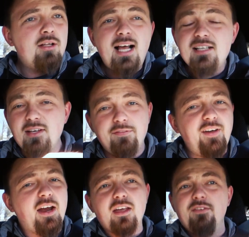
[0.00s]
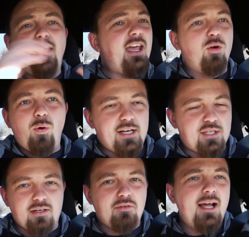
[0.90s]
Now that's a very vague
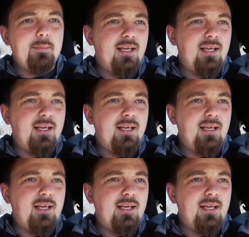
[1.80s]
question, right?